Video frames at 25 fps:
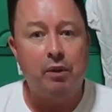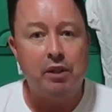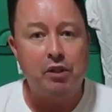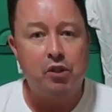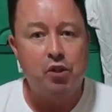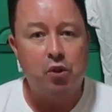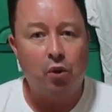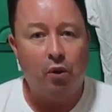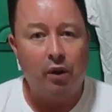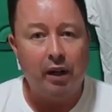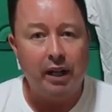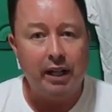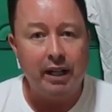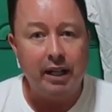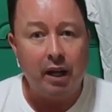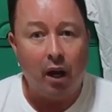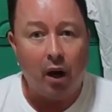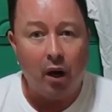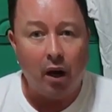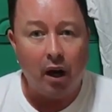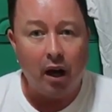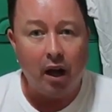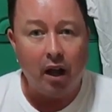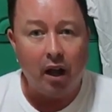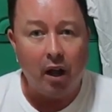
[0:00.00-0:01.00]
If you
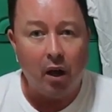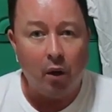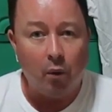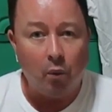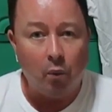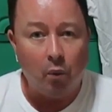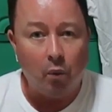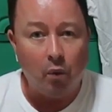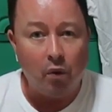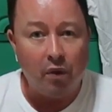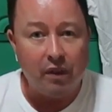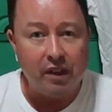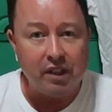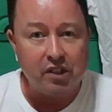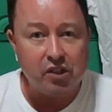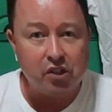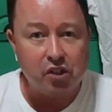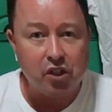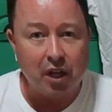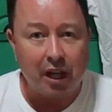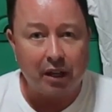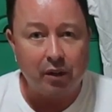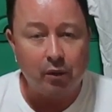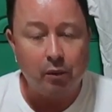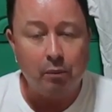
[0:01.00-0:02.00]
enjoy
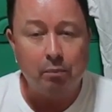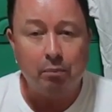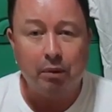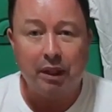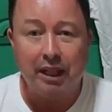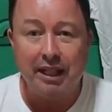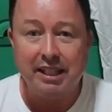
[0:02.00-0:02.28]
this channel,